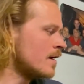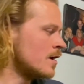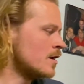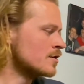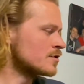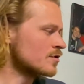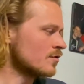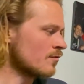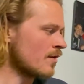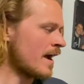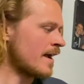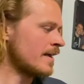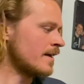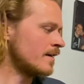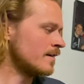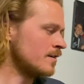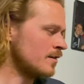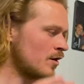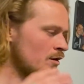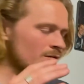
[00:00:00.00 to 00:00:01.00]
So right,
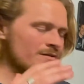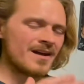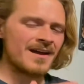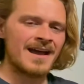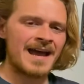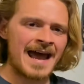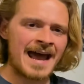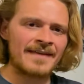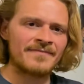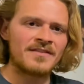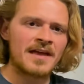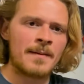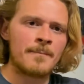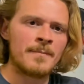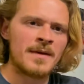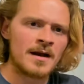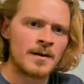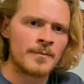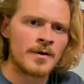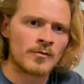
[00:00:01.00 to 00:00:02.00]
at that
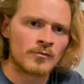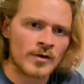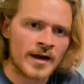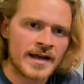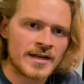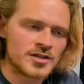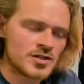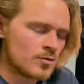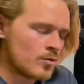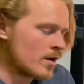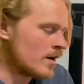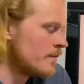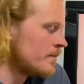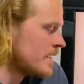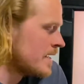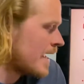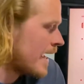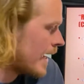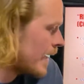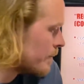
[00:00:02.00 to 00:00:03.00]
minimum range you want to
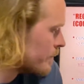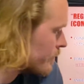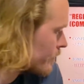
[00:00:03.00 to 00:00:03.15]
be at.